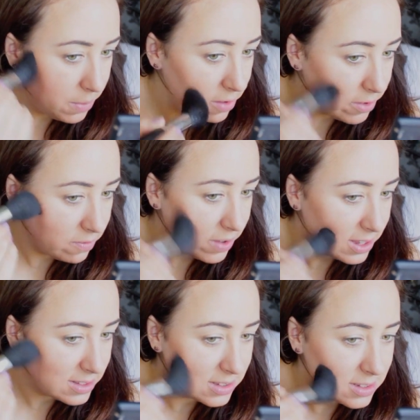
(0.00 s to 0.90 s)
bit of
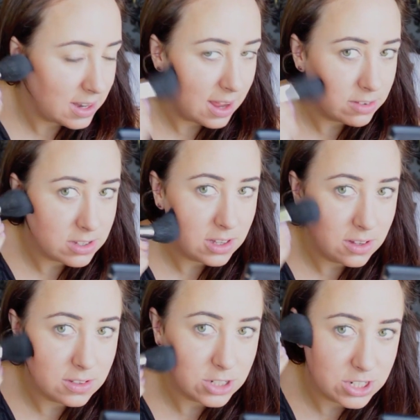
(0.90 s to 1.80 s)
advice is never to
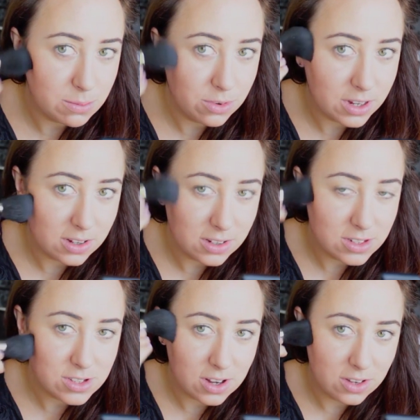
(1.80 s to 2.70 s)
use a shimmery
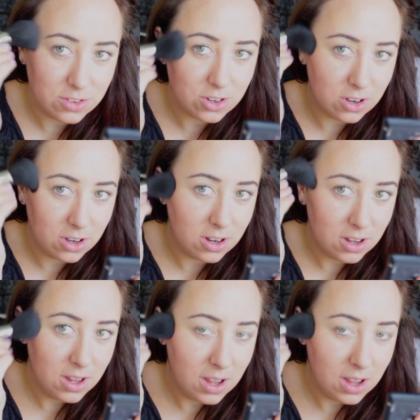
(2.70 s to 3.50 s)
colour to contour.